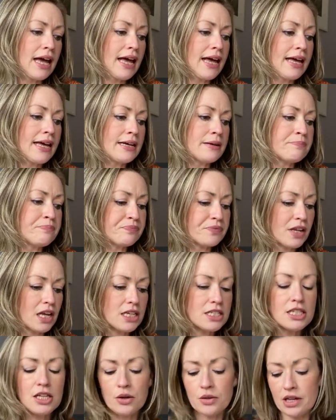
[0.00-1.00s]

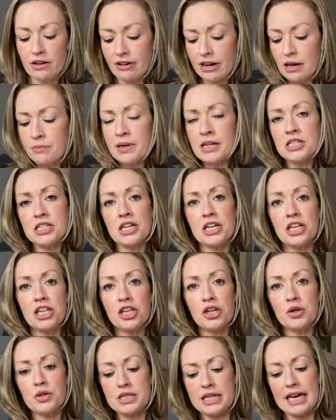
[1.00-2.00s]
So they recommend that
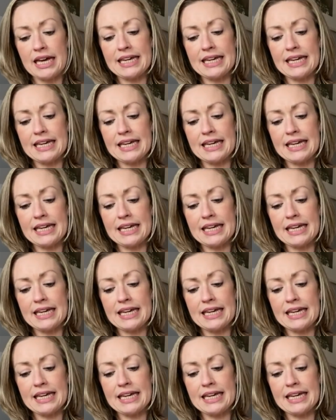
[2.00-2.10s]
you use